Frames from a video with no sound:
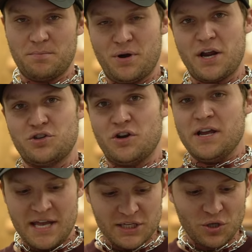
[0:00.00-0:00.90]
the pressure
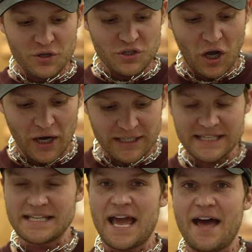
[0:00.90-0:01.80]
so the dog
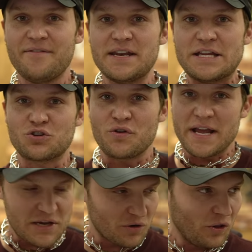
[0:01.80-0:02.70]
doesn't have any
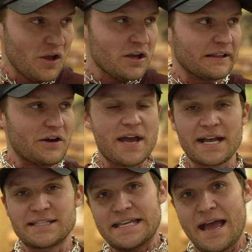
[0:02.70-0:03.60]
tracheal
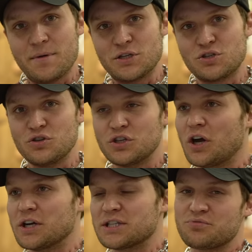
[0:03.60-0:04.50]
larynx damage to the
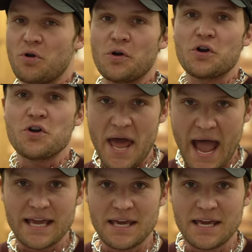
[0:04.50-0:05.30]
dog's throat or neck.